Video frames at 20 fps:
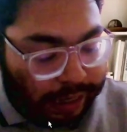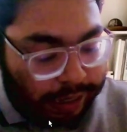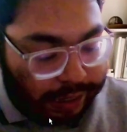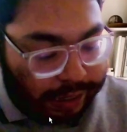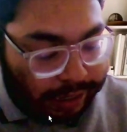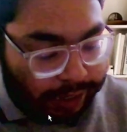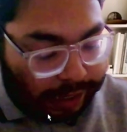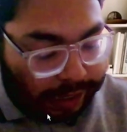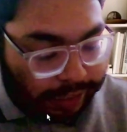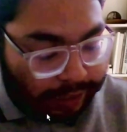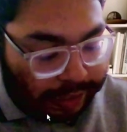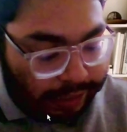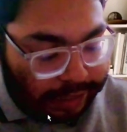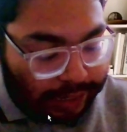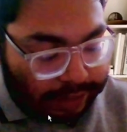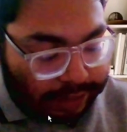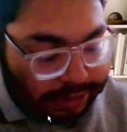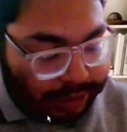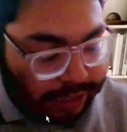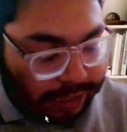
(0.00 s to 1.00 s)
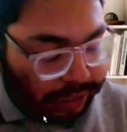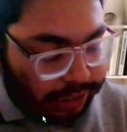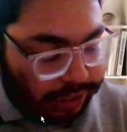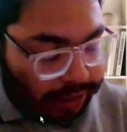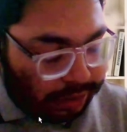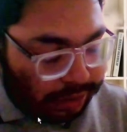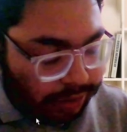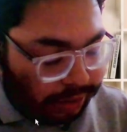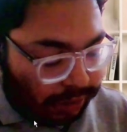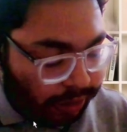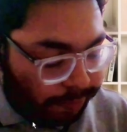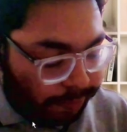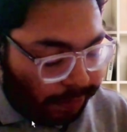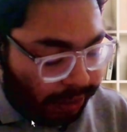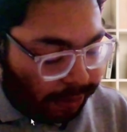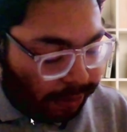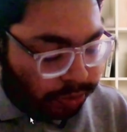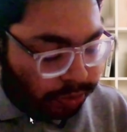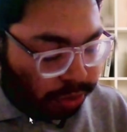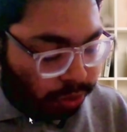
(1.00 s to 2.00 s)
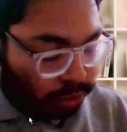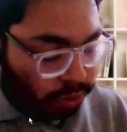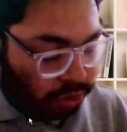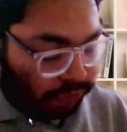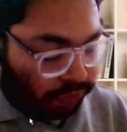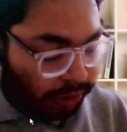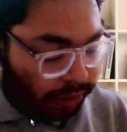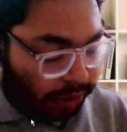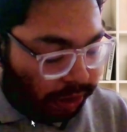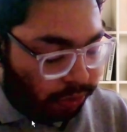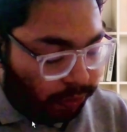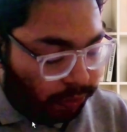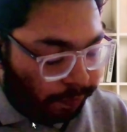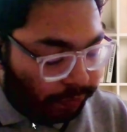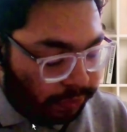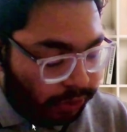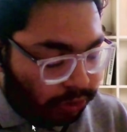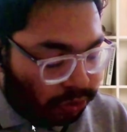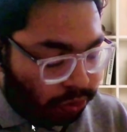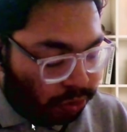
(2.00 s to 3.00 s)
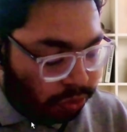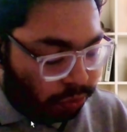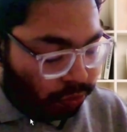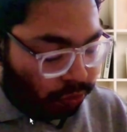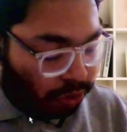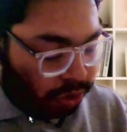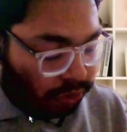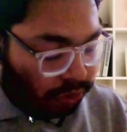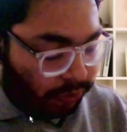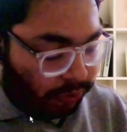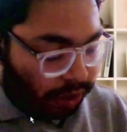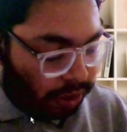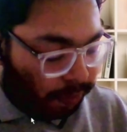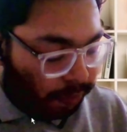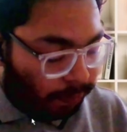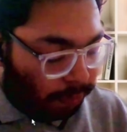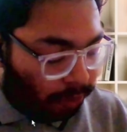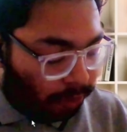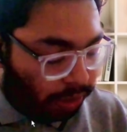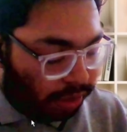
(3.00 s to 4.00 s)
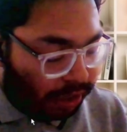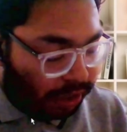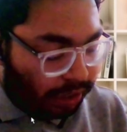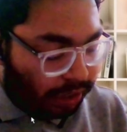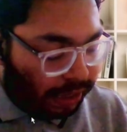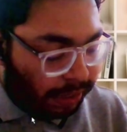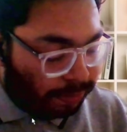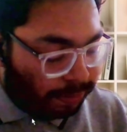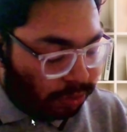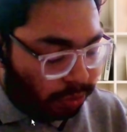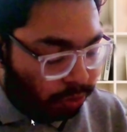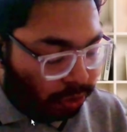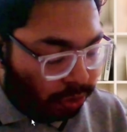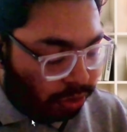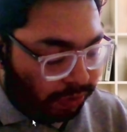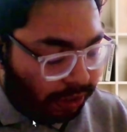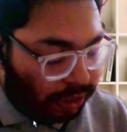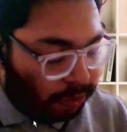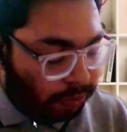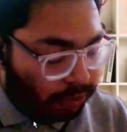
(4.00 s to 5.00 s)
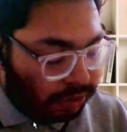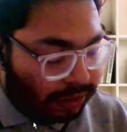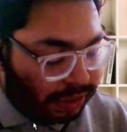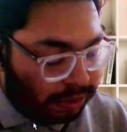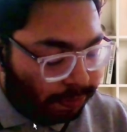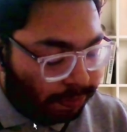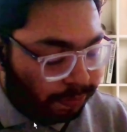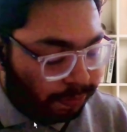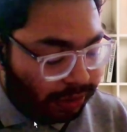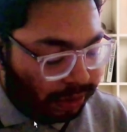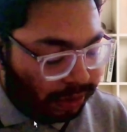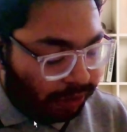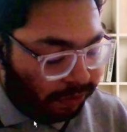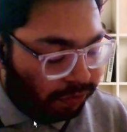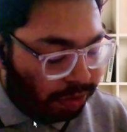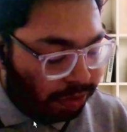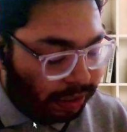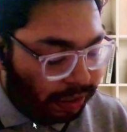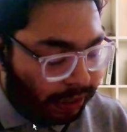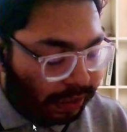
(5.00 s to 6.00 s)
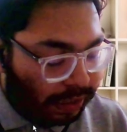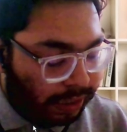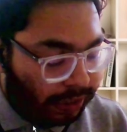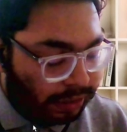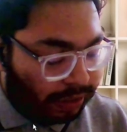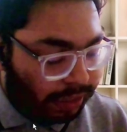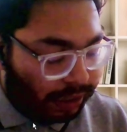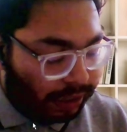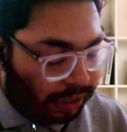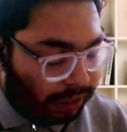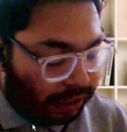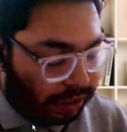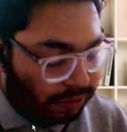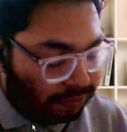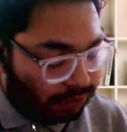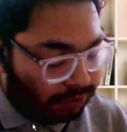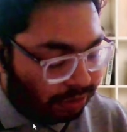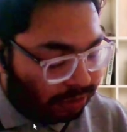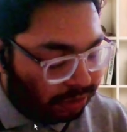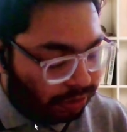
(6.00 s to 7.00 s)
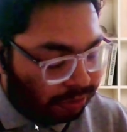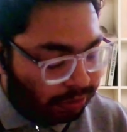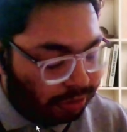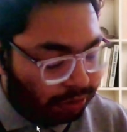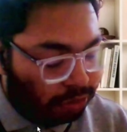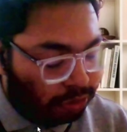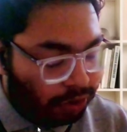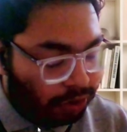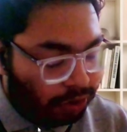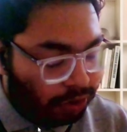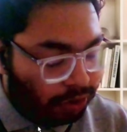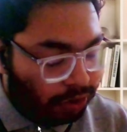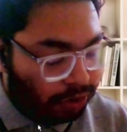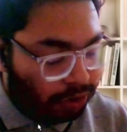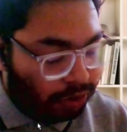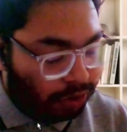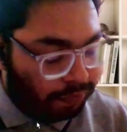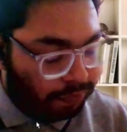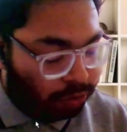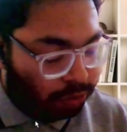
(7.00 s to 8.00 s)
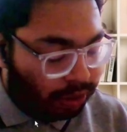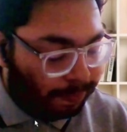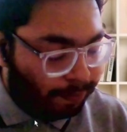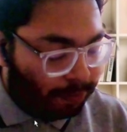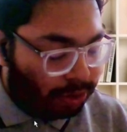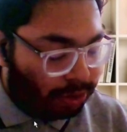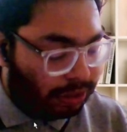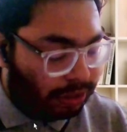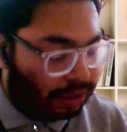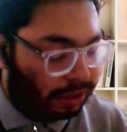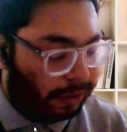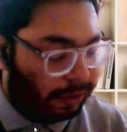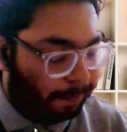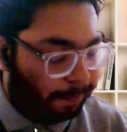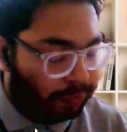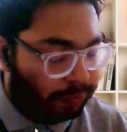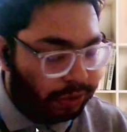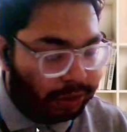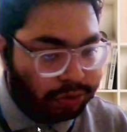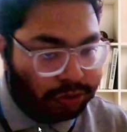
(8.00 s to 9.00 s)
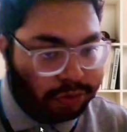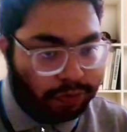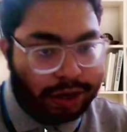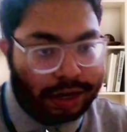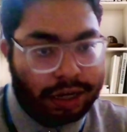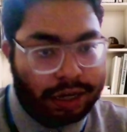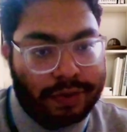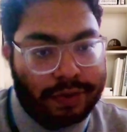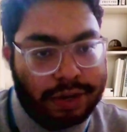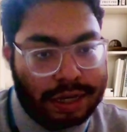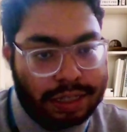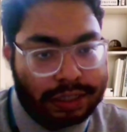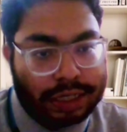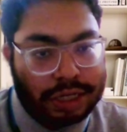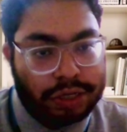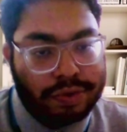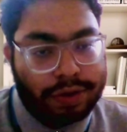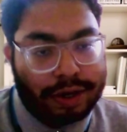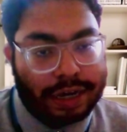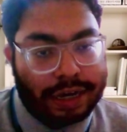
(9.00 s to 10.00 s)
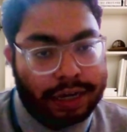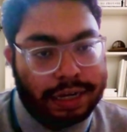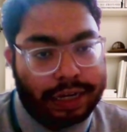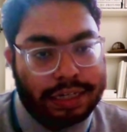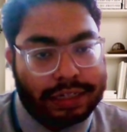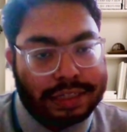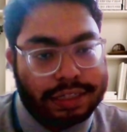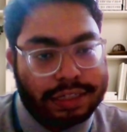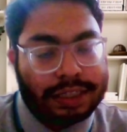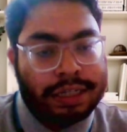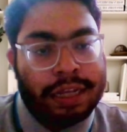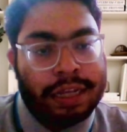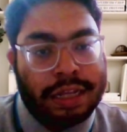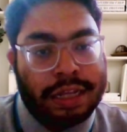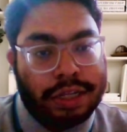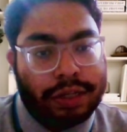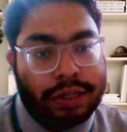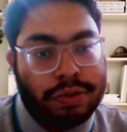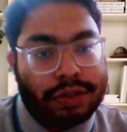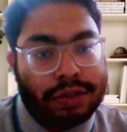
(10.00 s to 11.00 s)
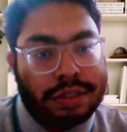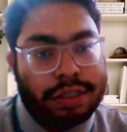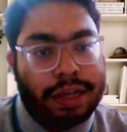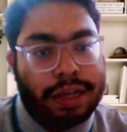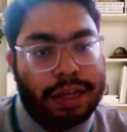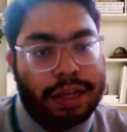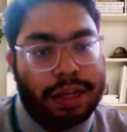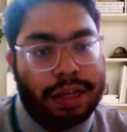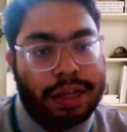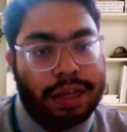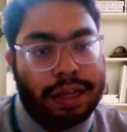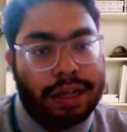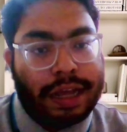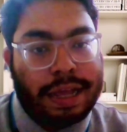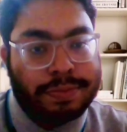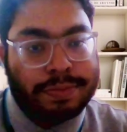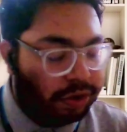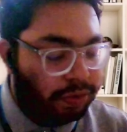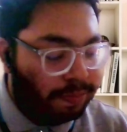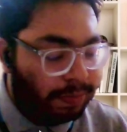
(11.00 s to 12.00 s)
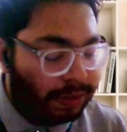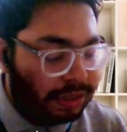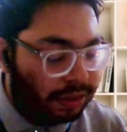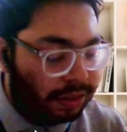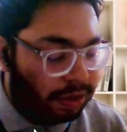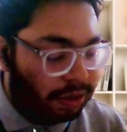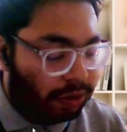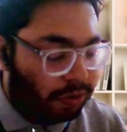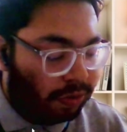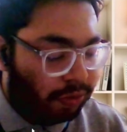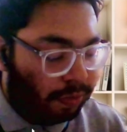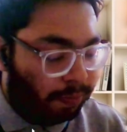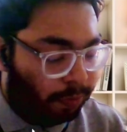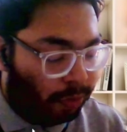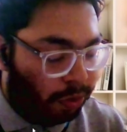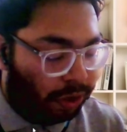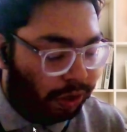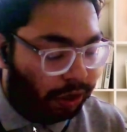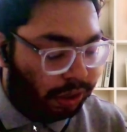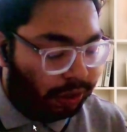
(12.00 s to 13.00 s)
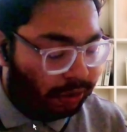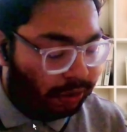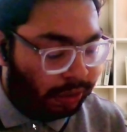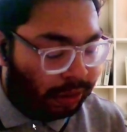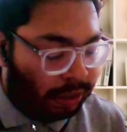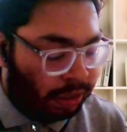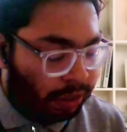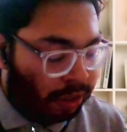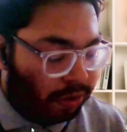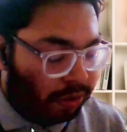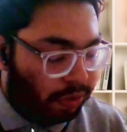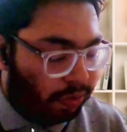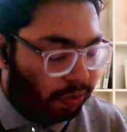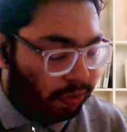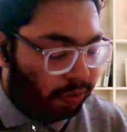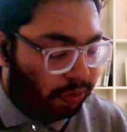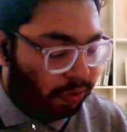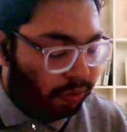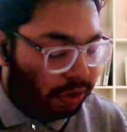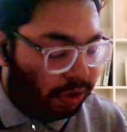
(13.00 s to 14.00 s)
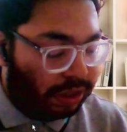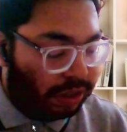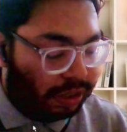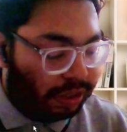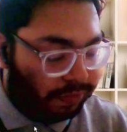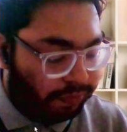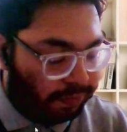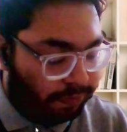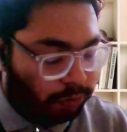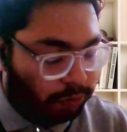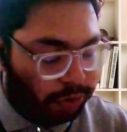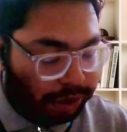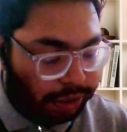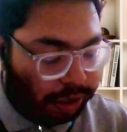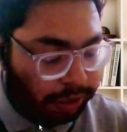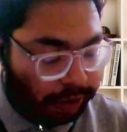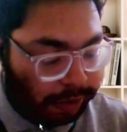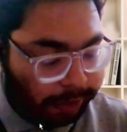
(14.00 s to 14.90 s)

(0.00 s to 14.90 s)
And here is another term, absolute value. So do not worry about that. Absolute value just means if you are getting the negative, you have to use only positive. So whatever answer you are getting, just use the absolute value, means the mod, only positive quantity.